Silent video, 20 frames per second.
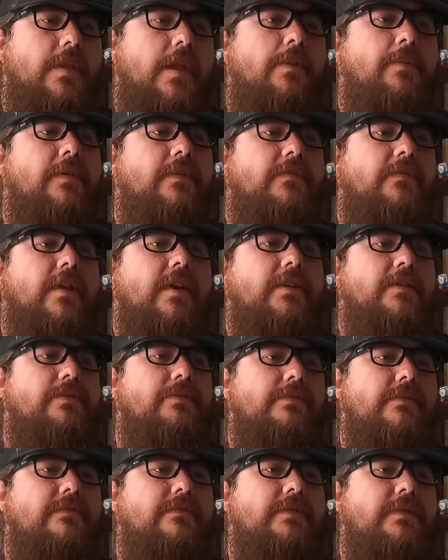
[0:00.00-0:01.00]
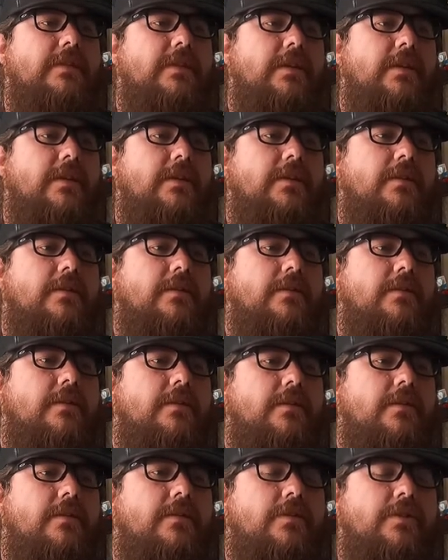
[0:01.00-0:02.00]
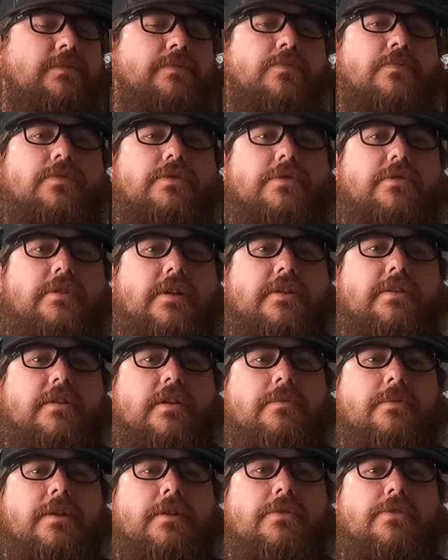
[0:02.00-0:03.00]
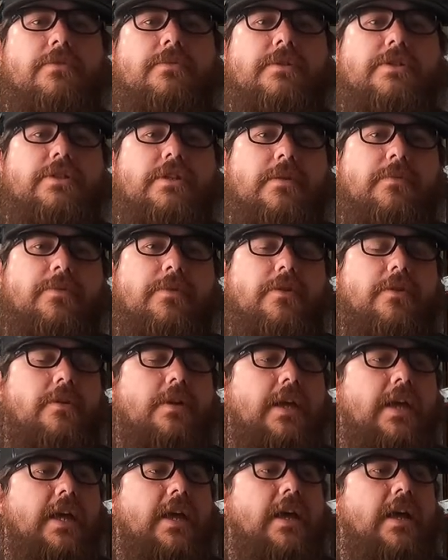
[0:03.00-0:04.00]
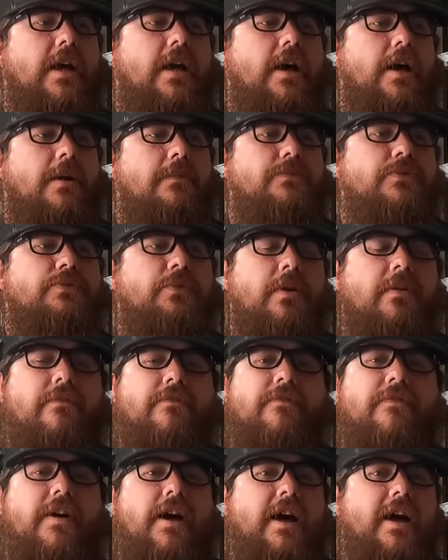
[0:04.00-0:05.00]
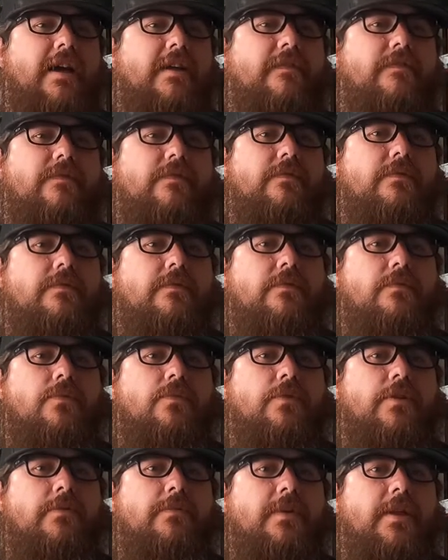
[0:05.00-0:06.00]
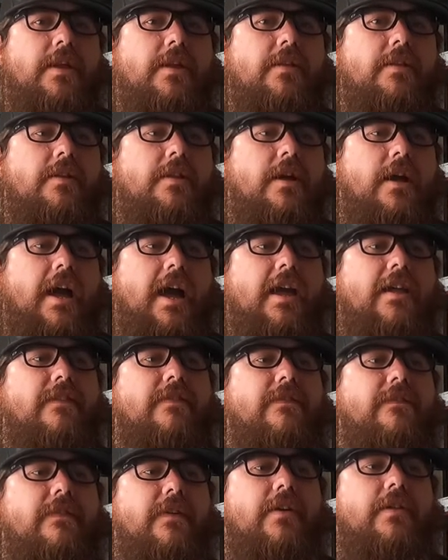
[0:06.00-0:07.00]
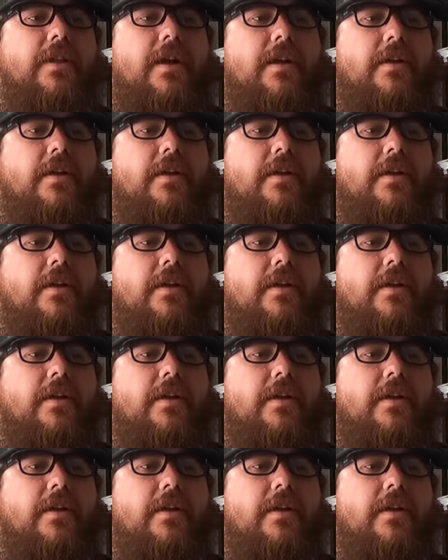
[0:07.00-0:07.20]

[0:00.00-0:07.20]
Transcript: Sportster S come in a little bit cheaper. 12.5 would have been, I felt